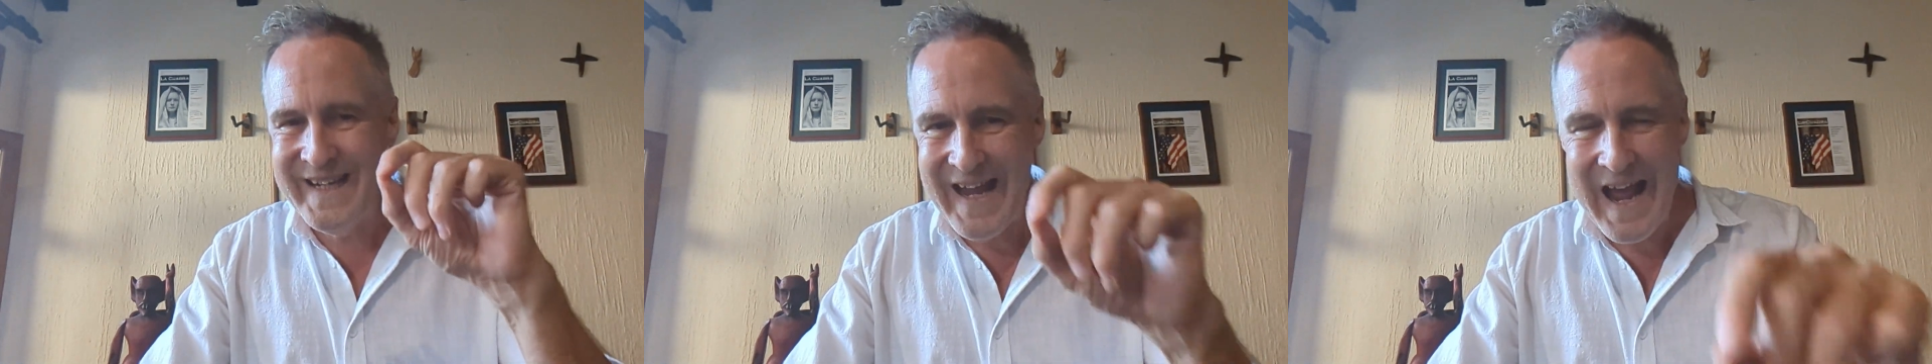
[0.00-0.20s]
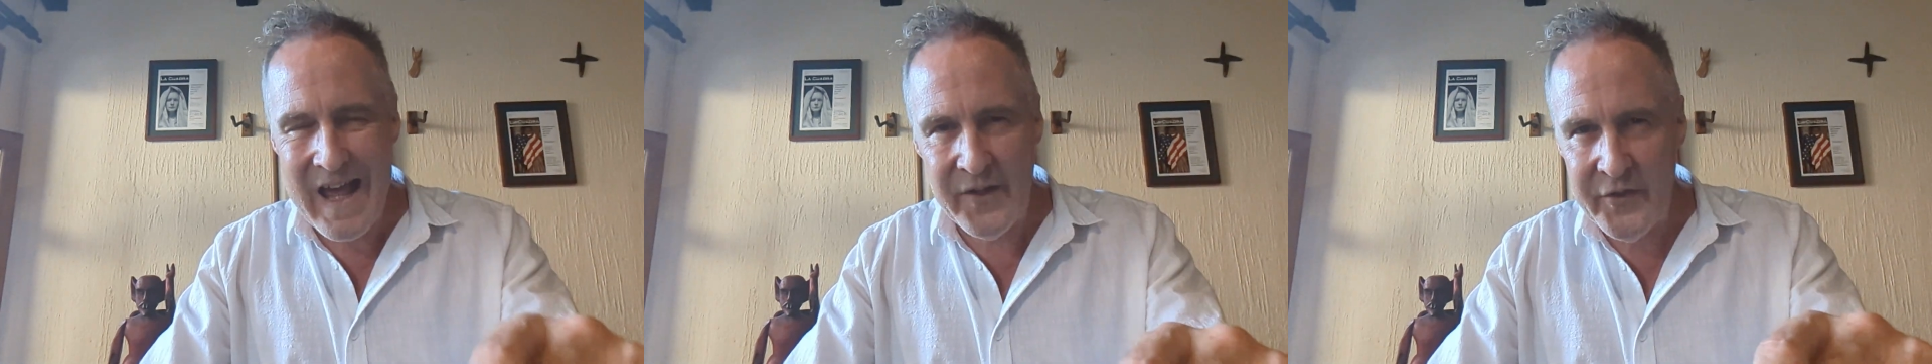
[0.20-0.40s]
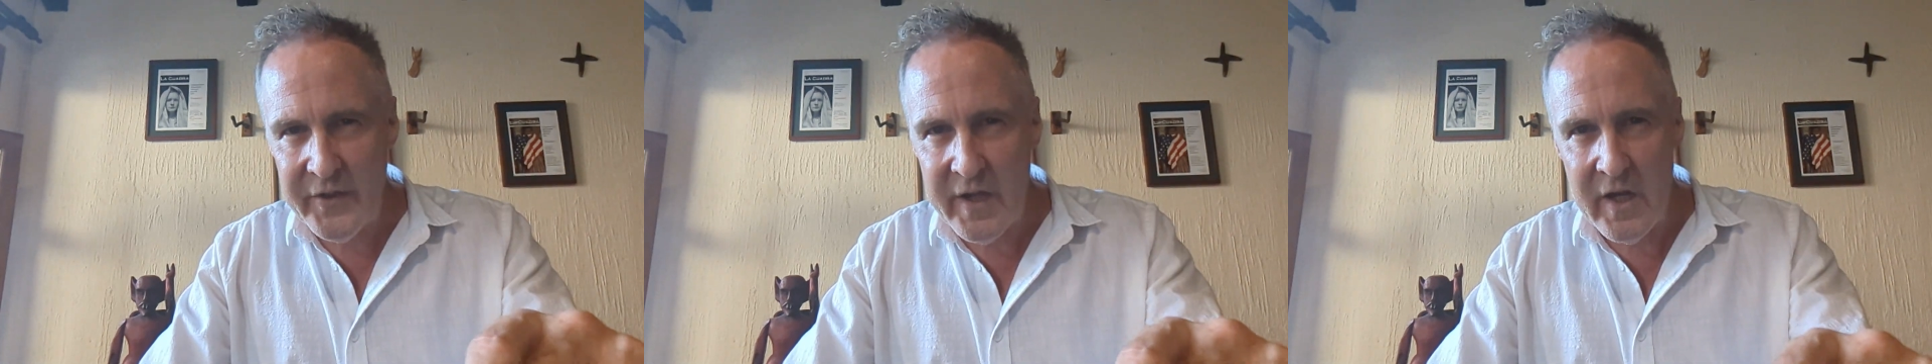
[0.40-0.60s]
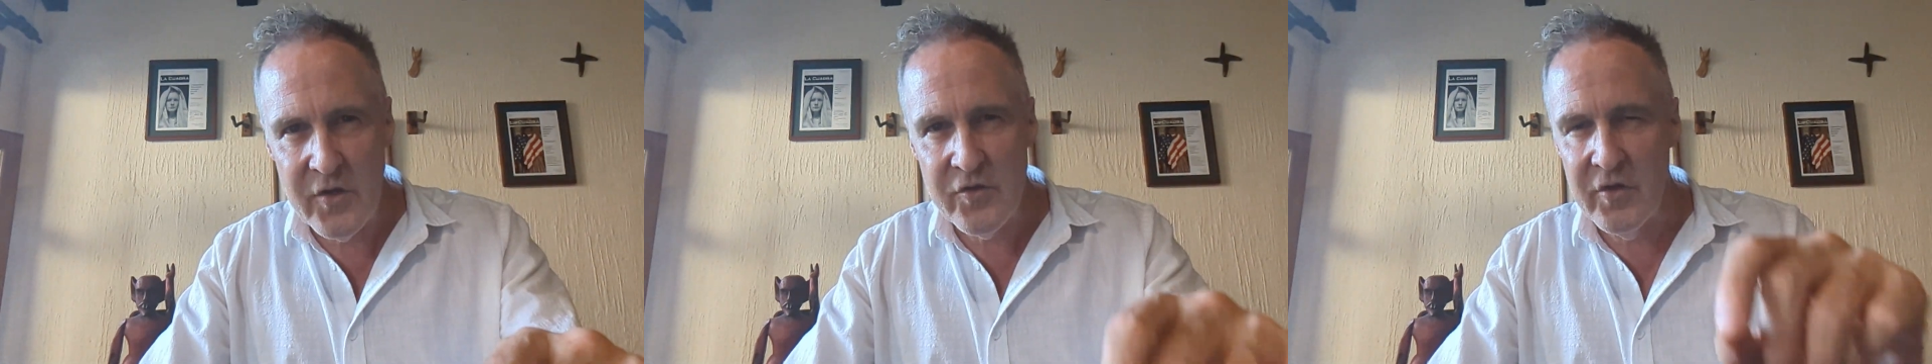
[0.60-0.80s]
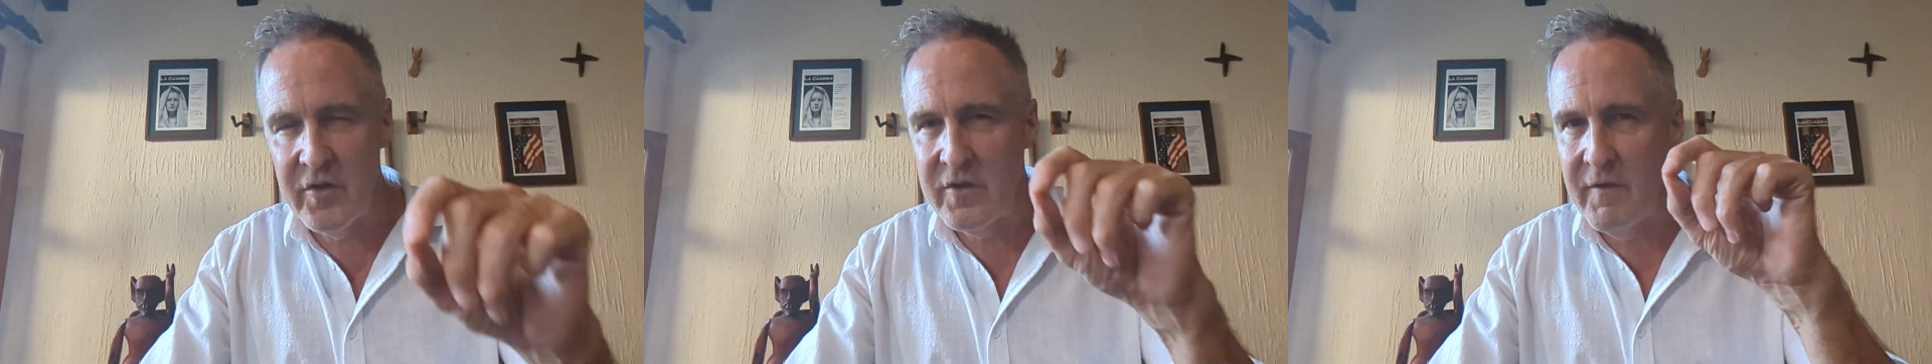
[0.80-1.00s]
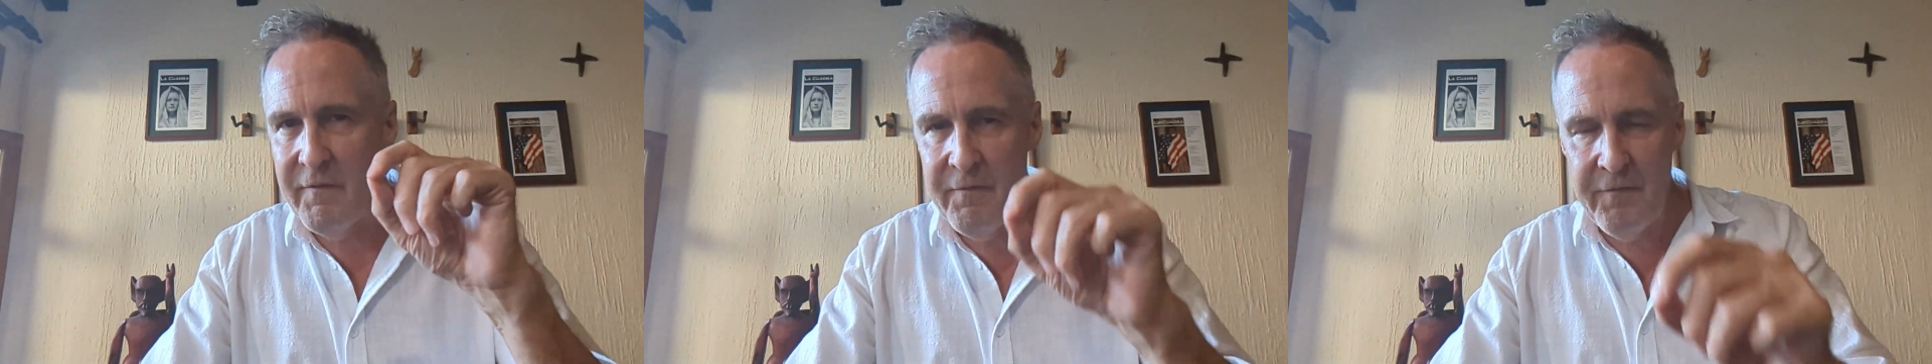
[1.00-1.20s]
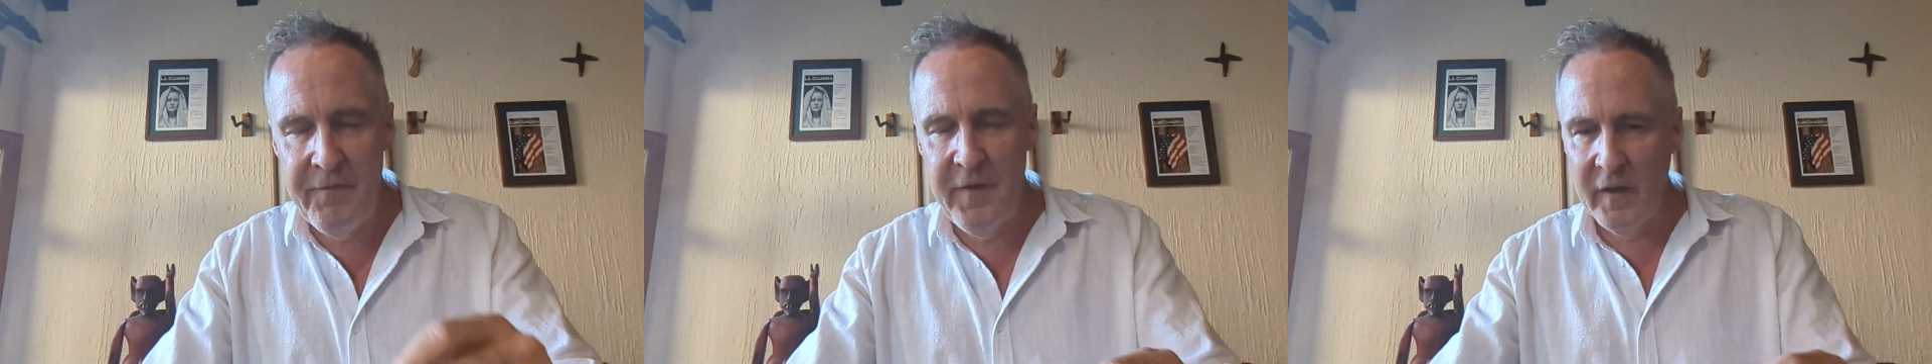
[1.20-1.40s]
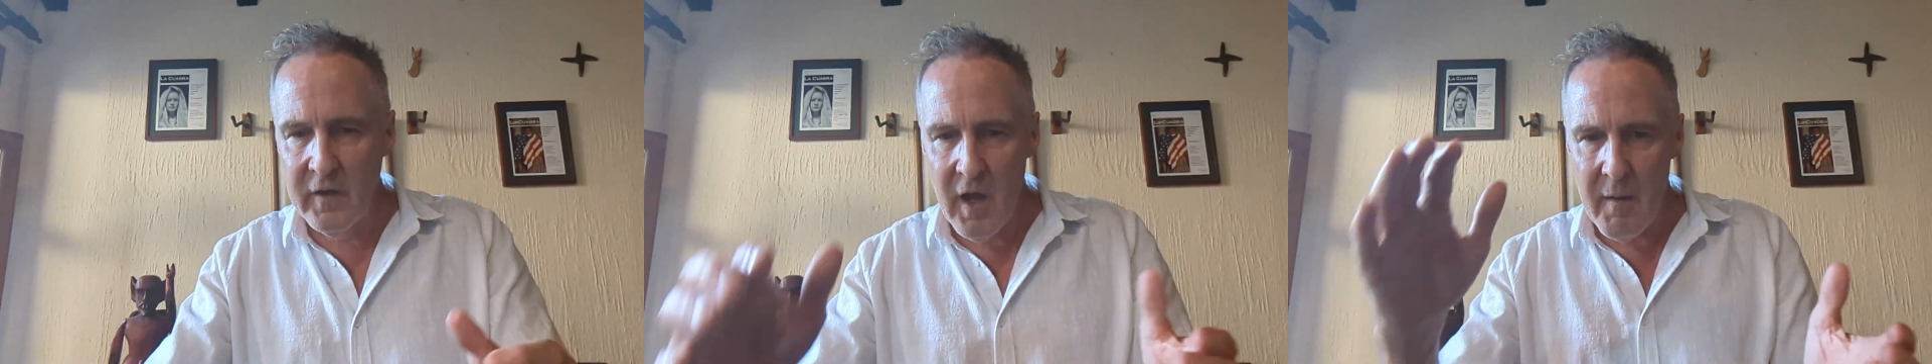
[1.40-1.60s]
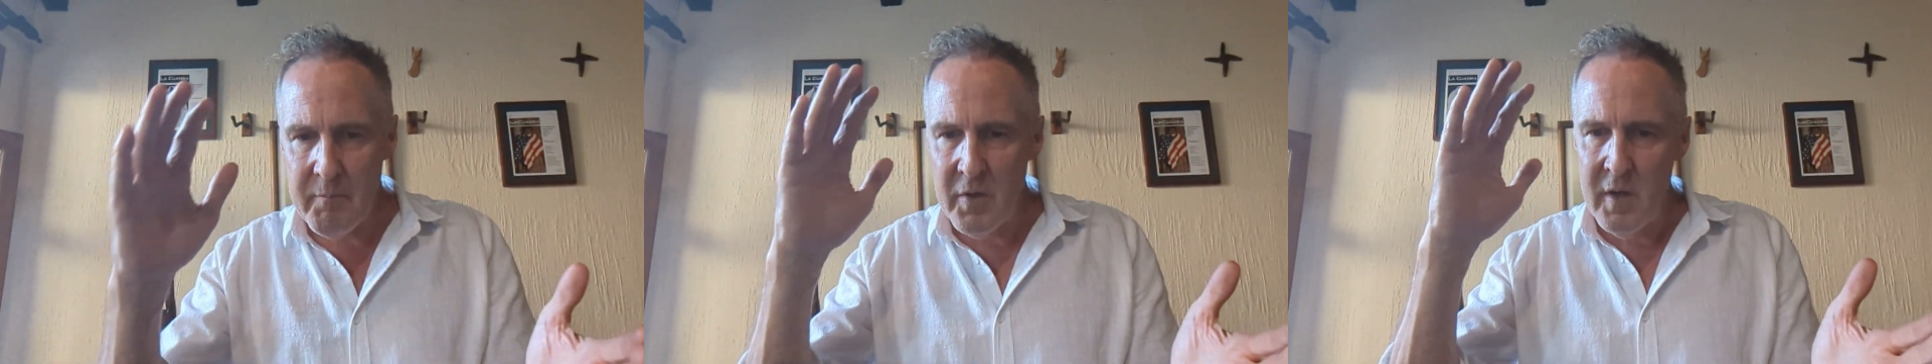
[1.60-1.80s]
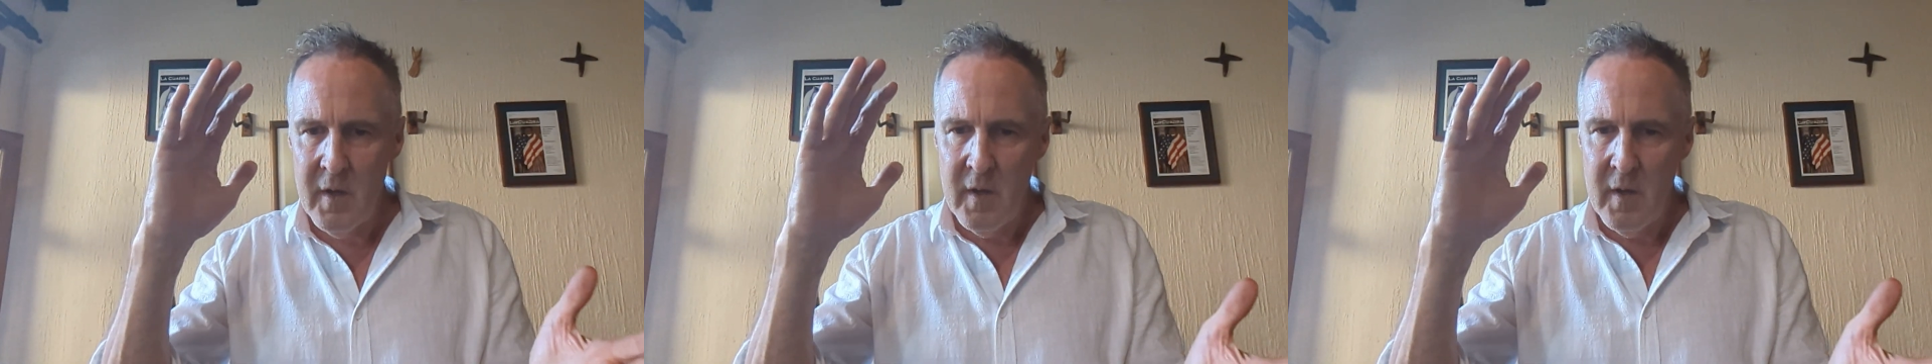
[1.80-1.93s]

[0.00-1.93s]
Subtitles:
gas station to fill up